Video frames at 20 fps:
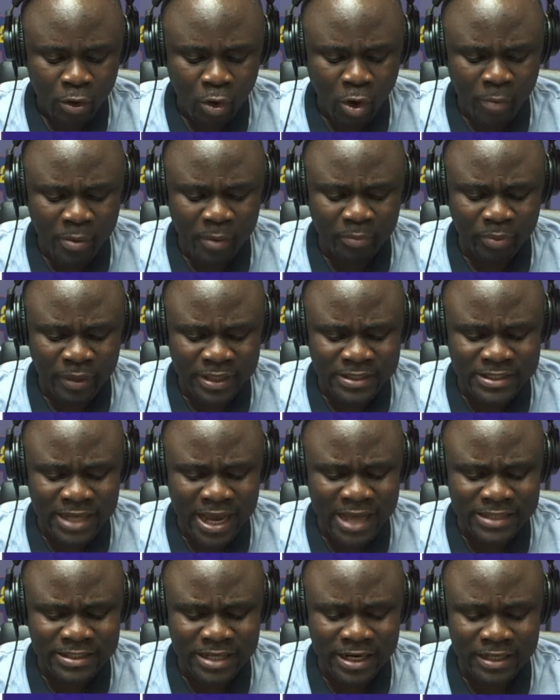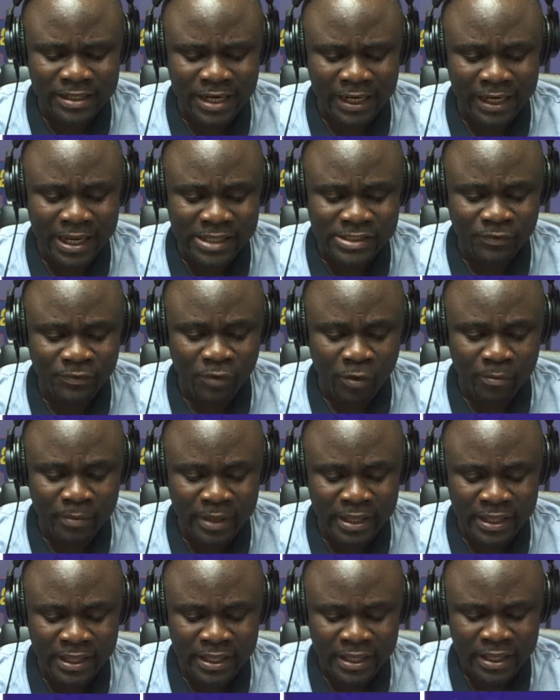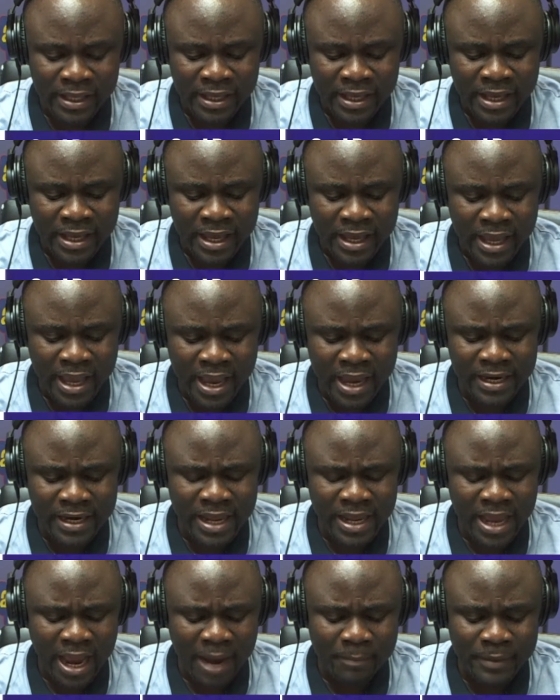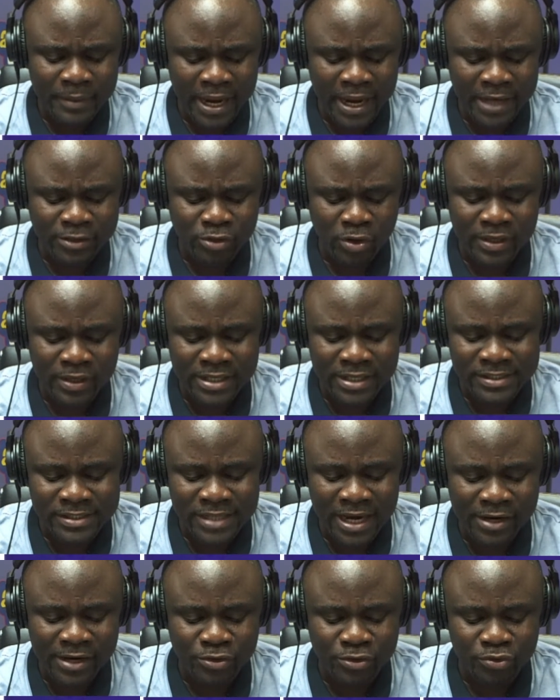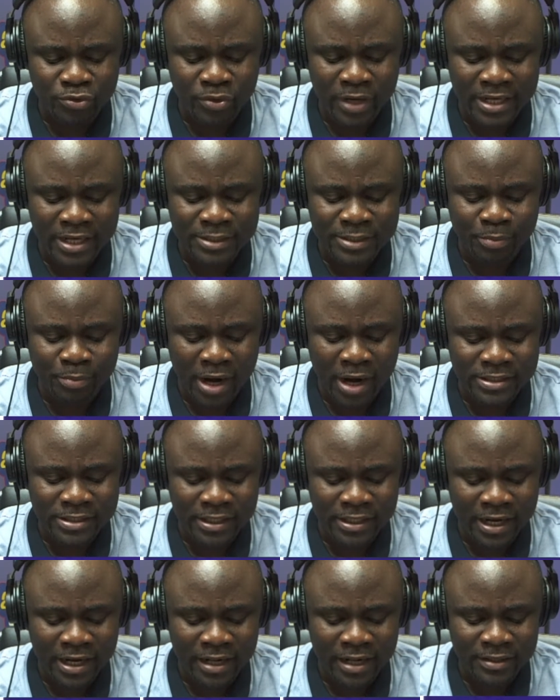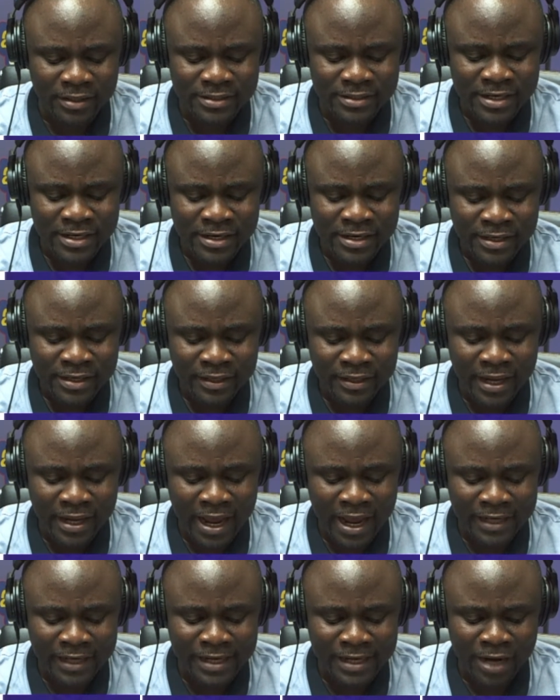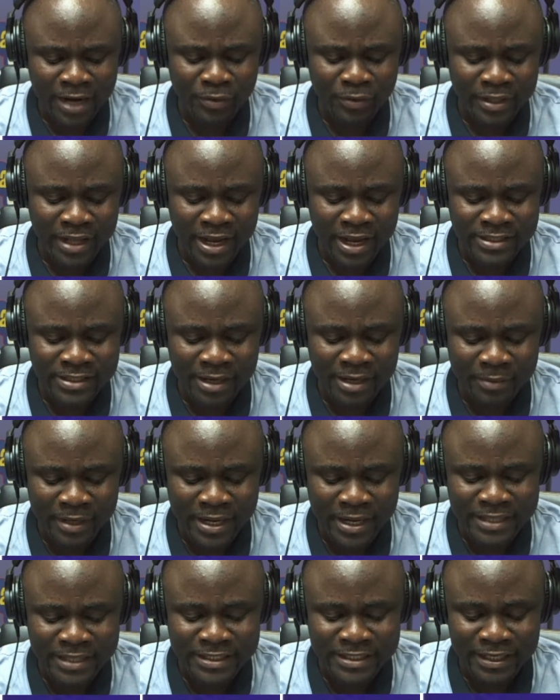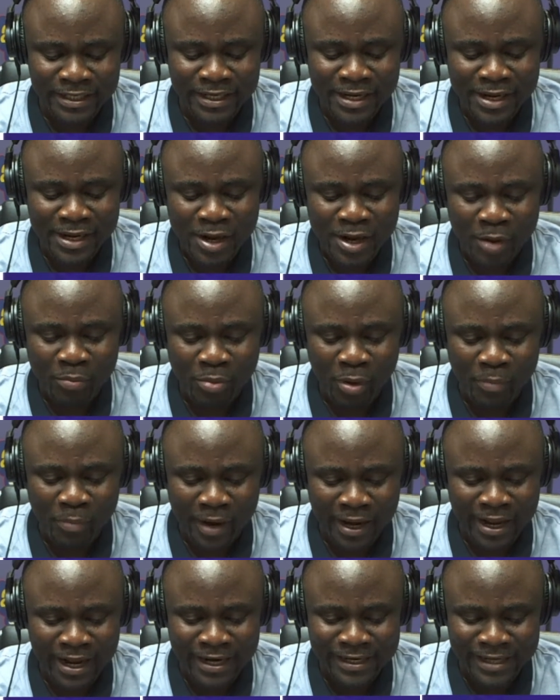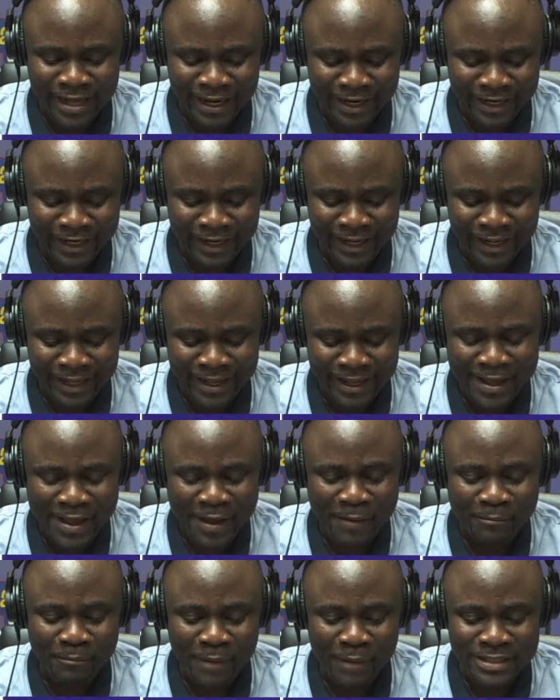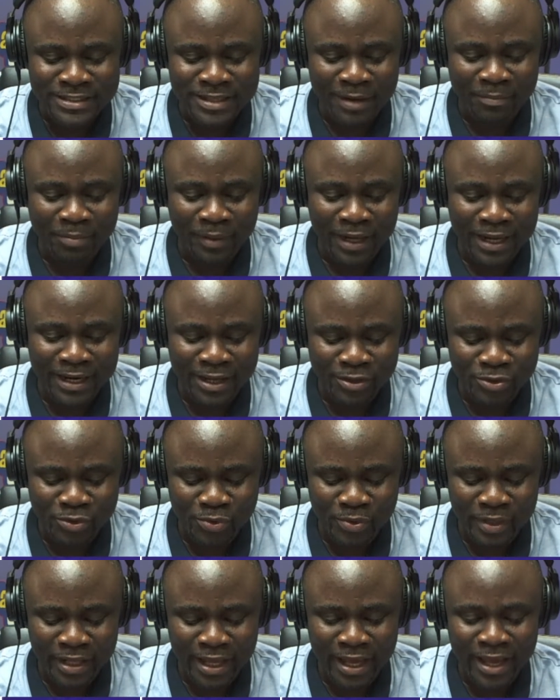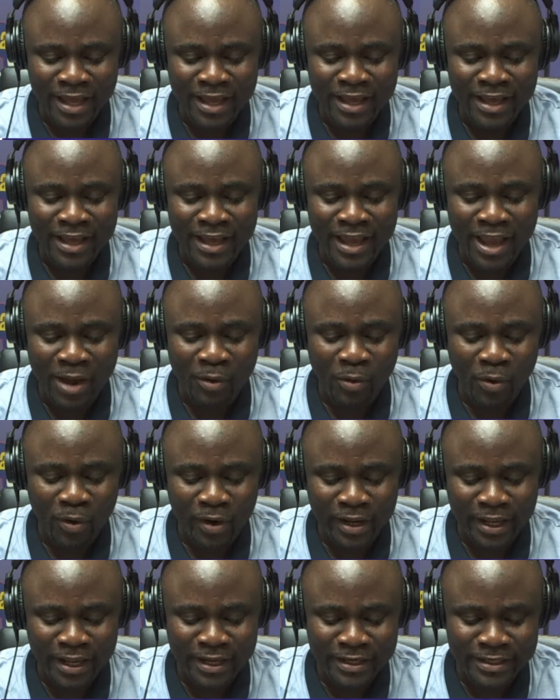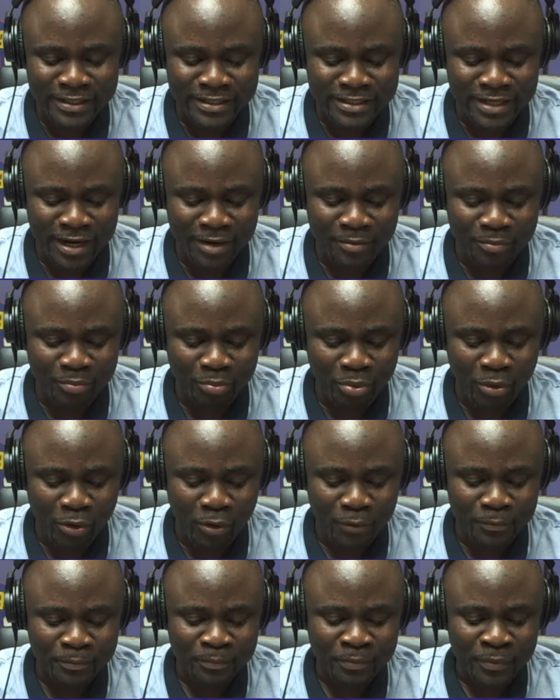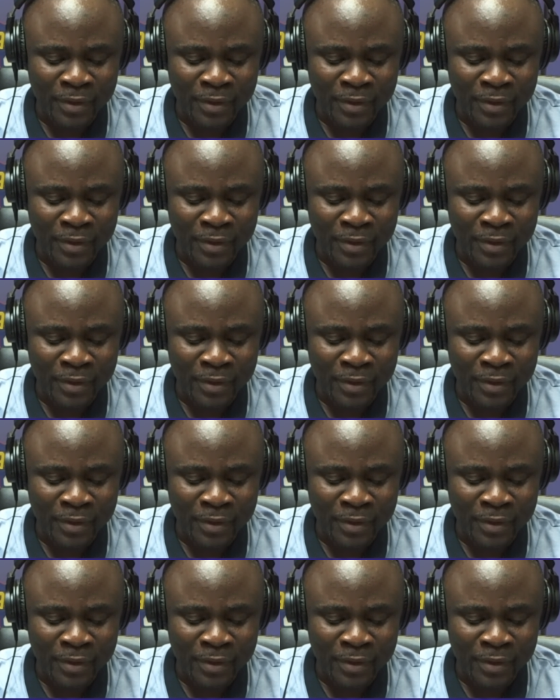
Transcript: Obi, please ask Dallas for me. Any update on the science student practicals? They are done with the examination. Propaganda, Hene. Master Planner Junior. Ewo Kintampo.